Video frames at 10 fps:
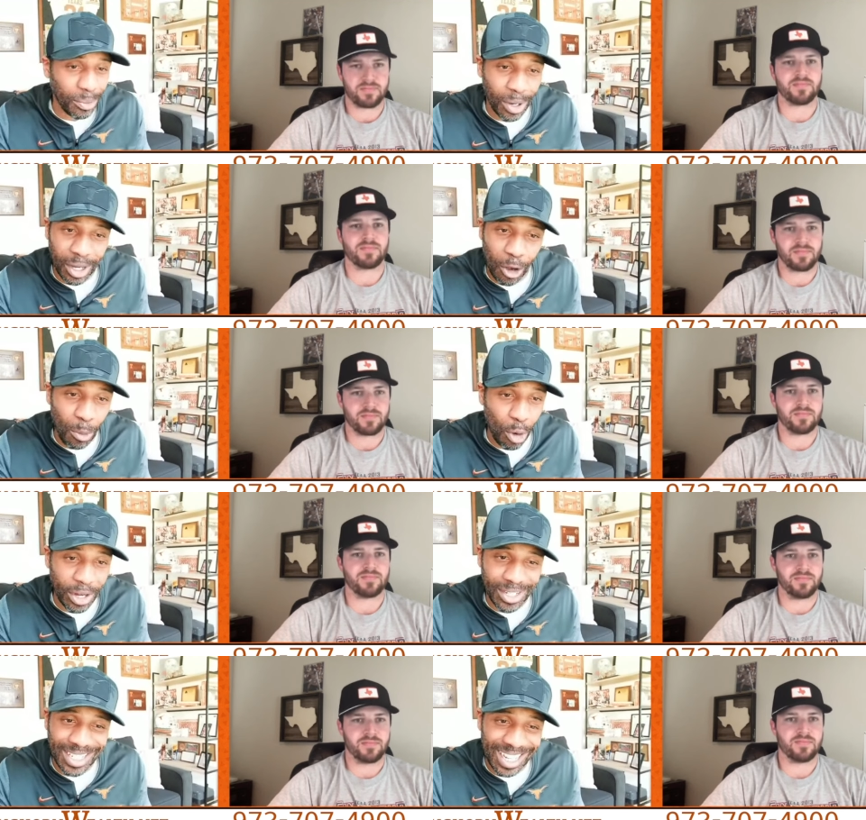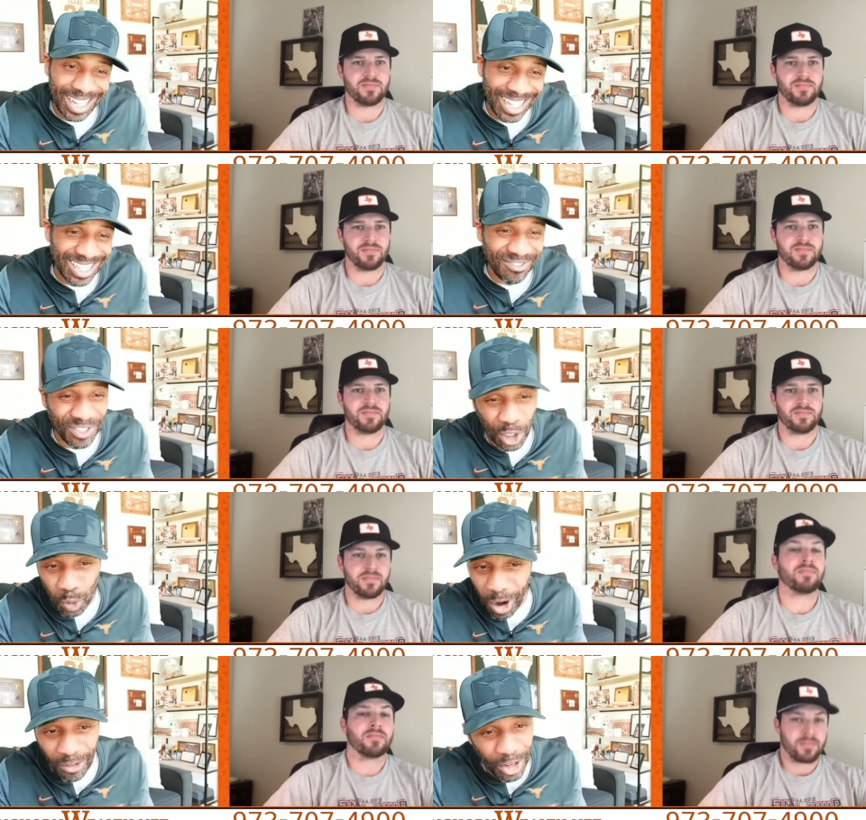Speaker 1: running no more than 10 to
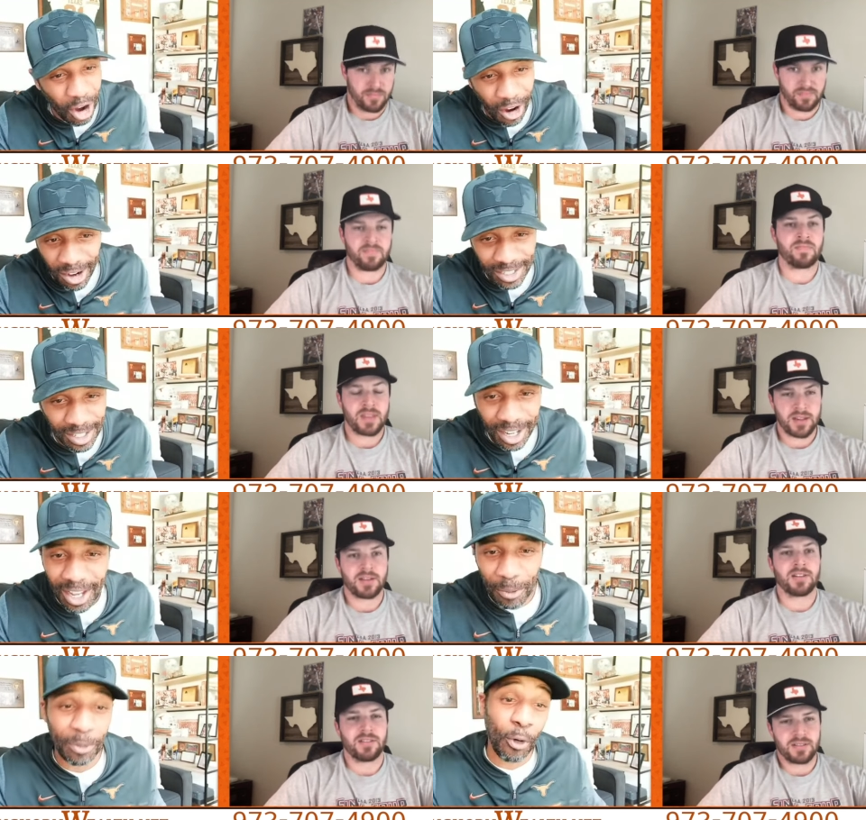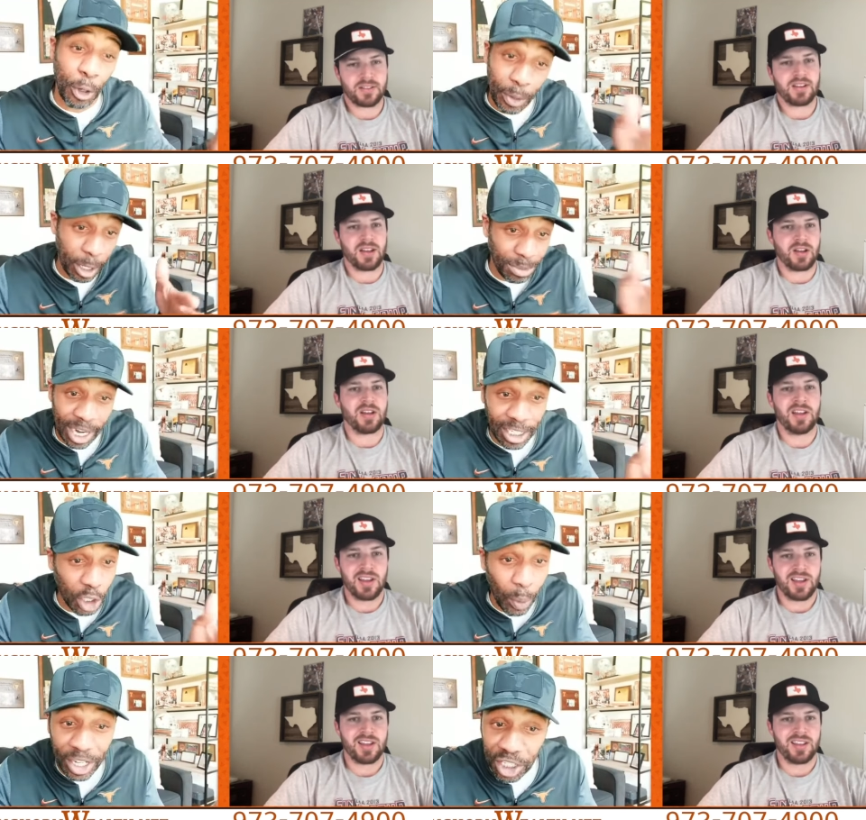12 yards before you end up changing
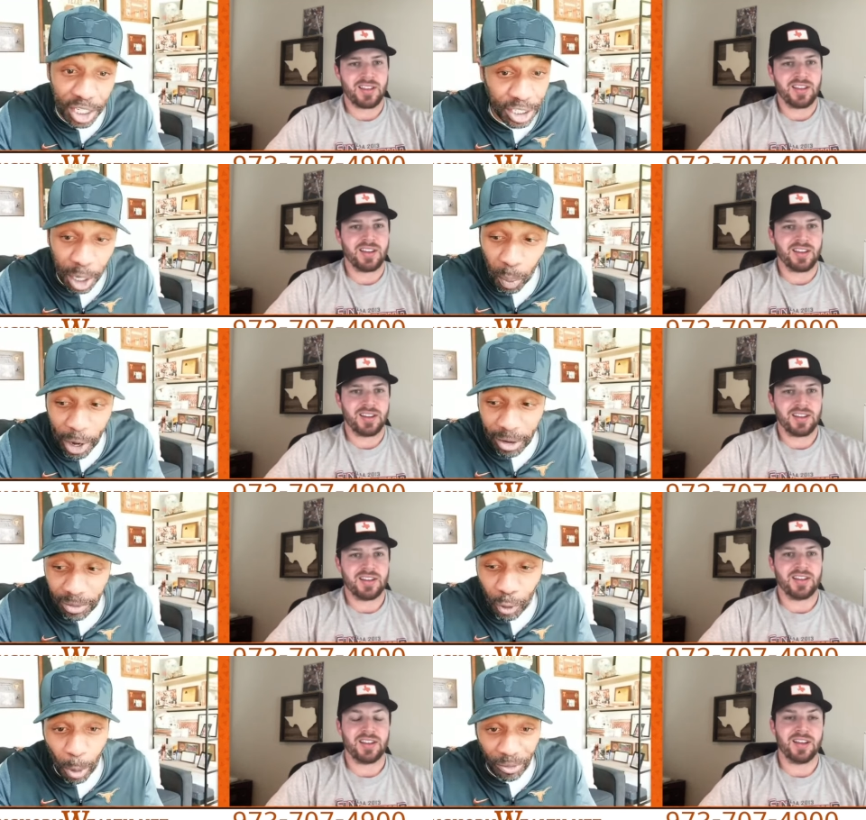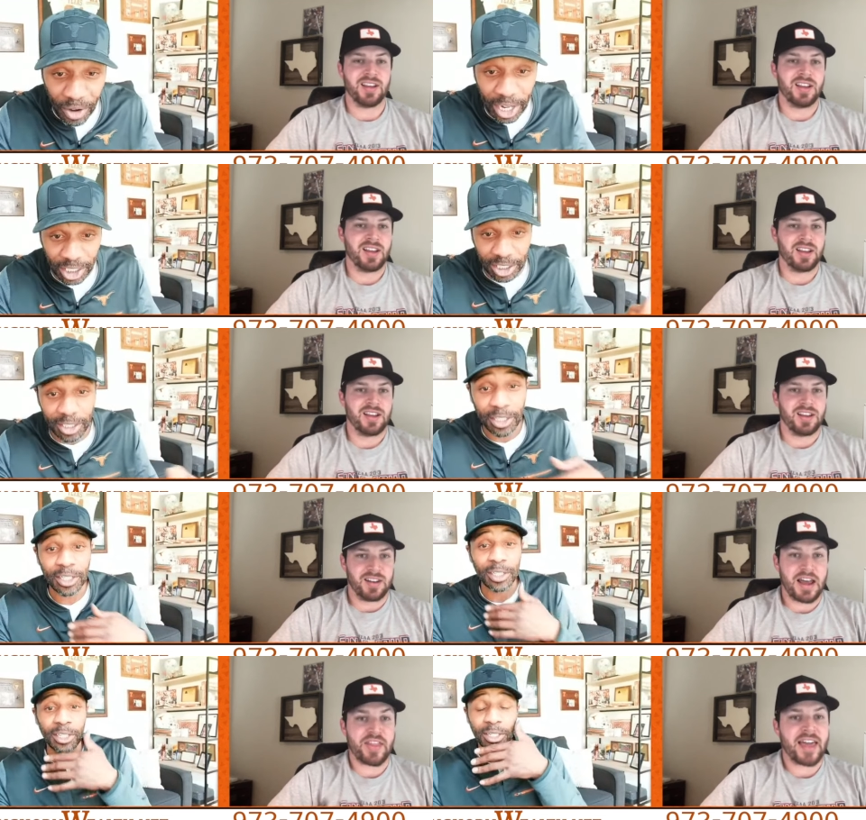direction in some way, form, or fashion.
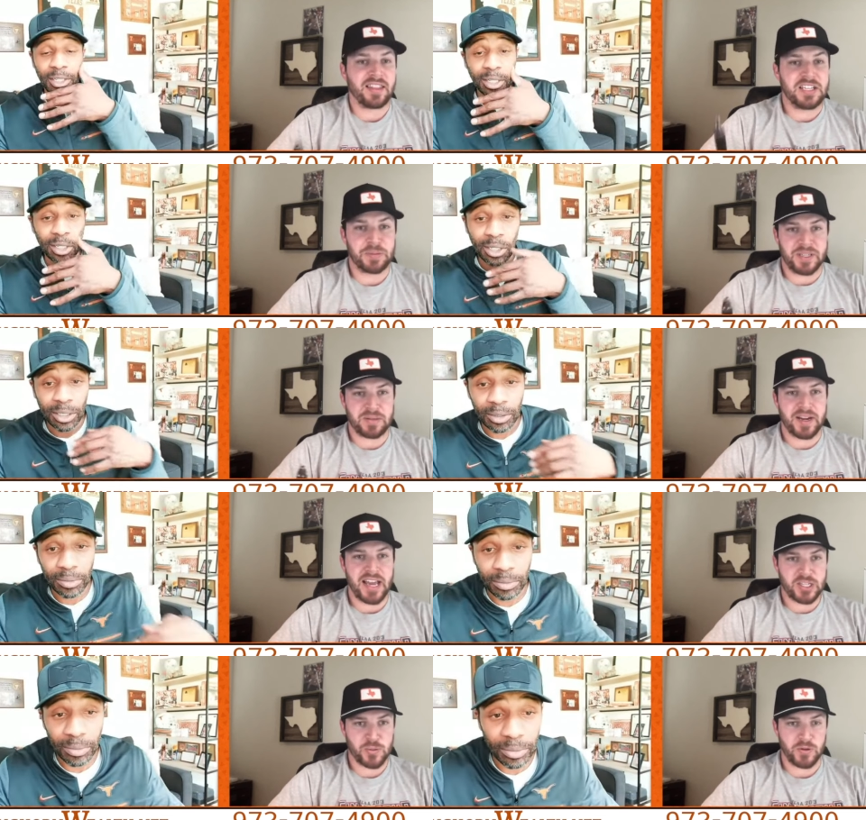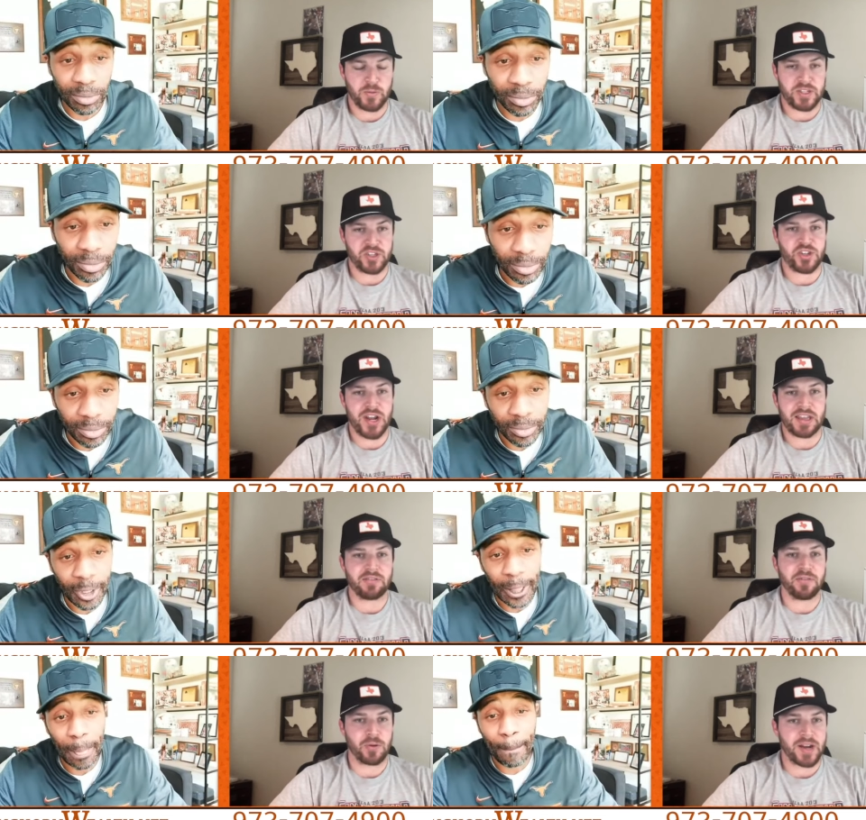
Speaker 2: Now that leads me to my next one, which is
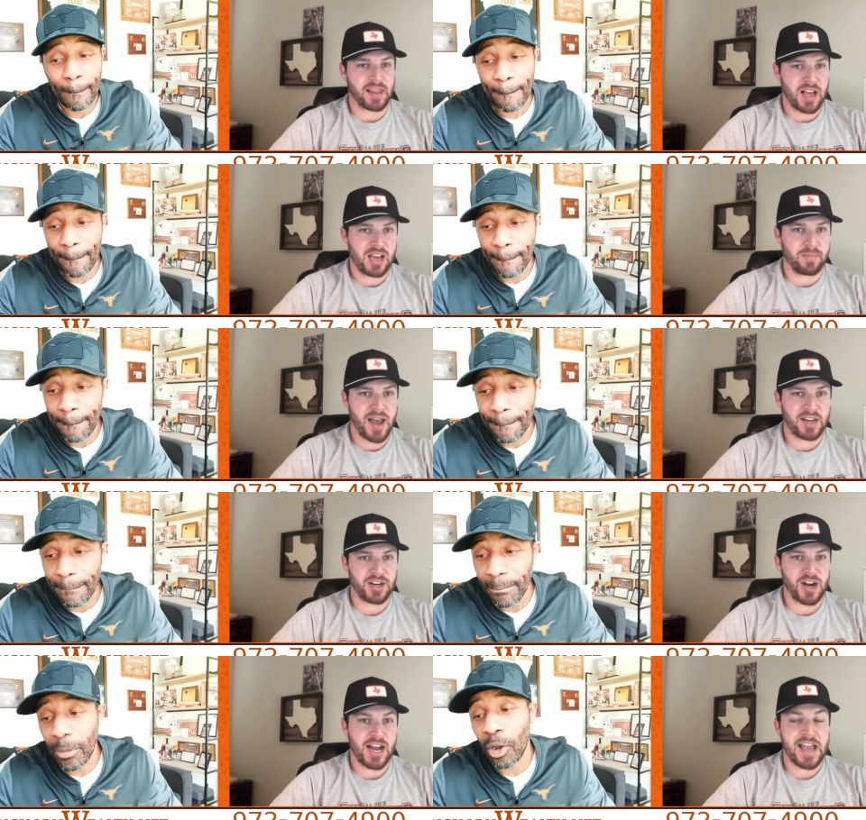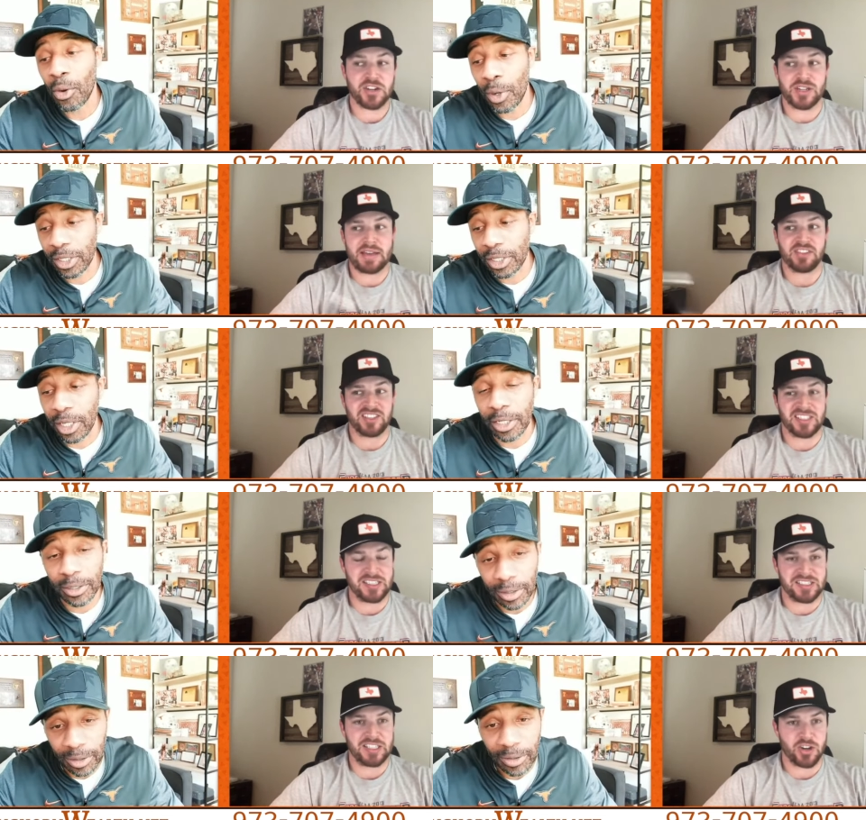Jaylan Ford at linebacker. I actually That's have it. the
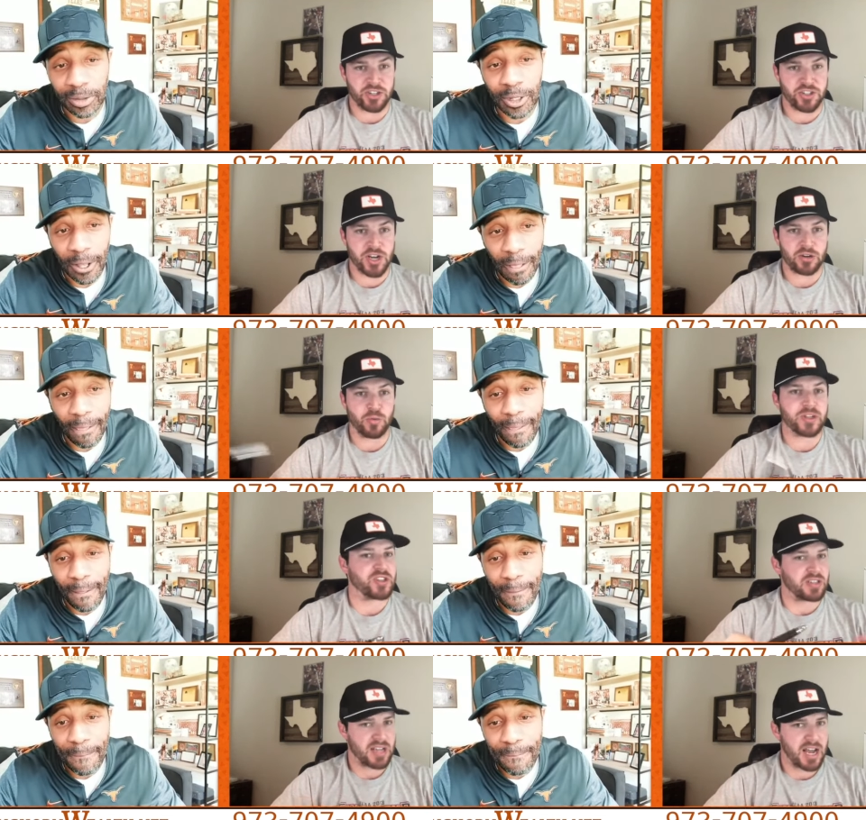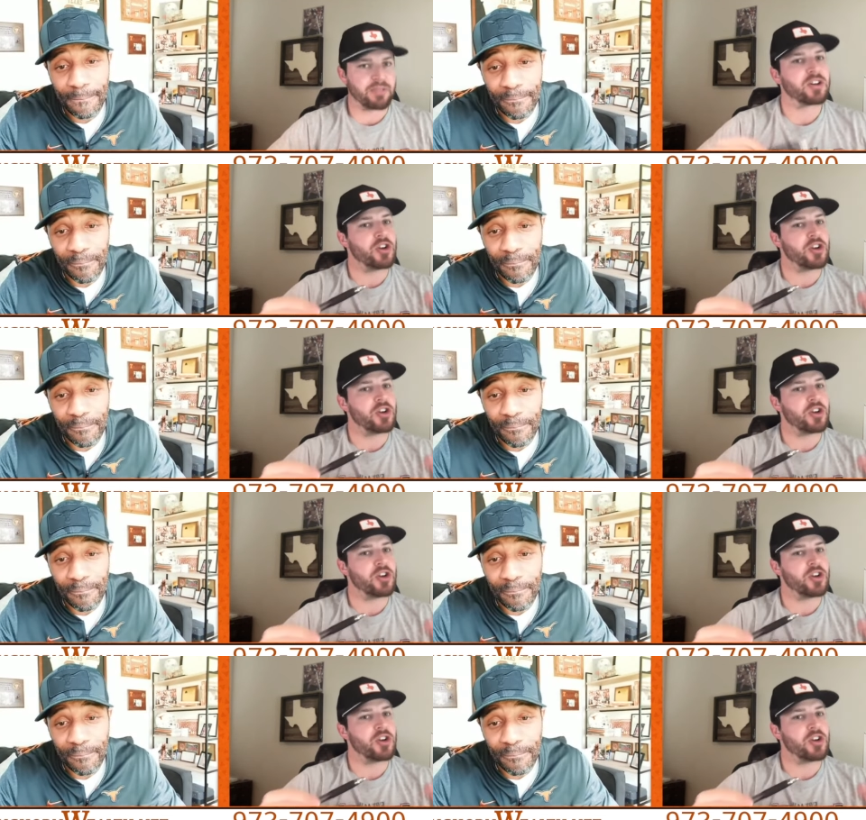60 yard shuttle, which is a kind of a